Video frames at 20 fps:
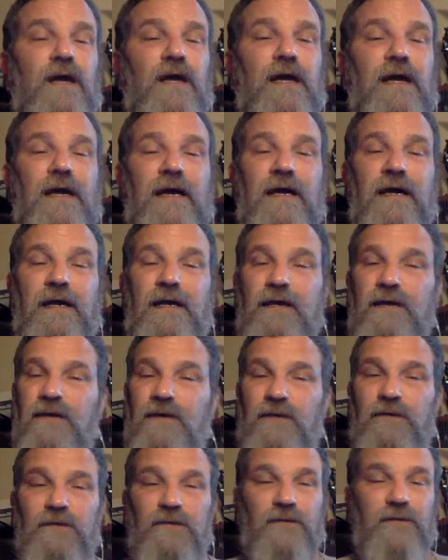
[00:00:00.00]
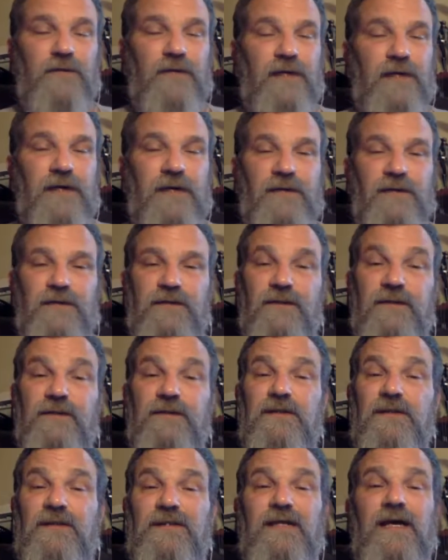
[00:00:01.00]
I had known Louis Anderson
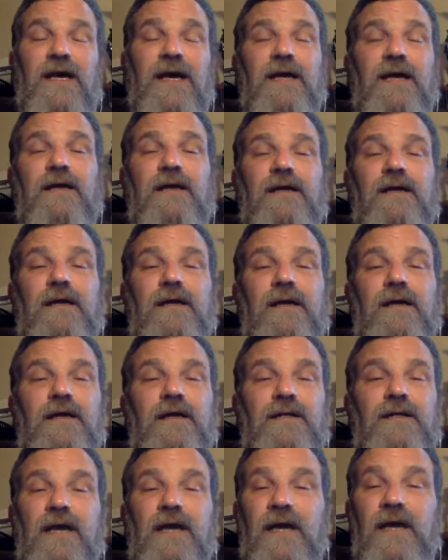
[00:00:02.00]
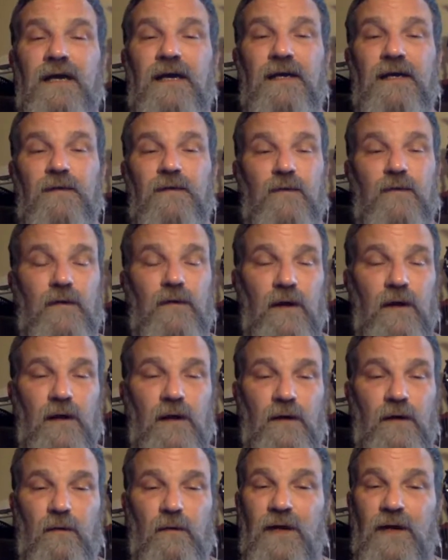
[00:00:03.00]
to die. He died
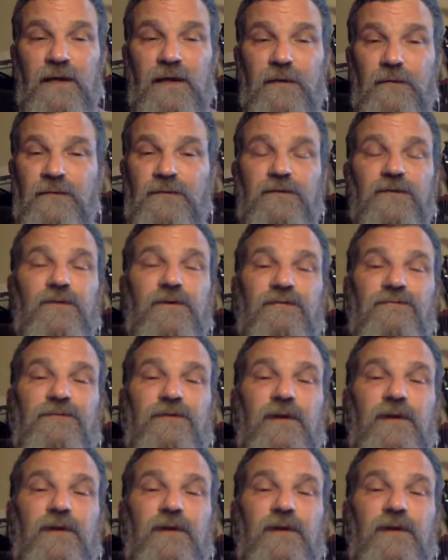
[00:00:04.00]
while he was doing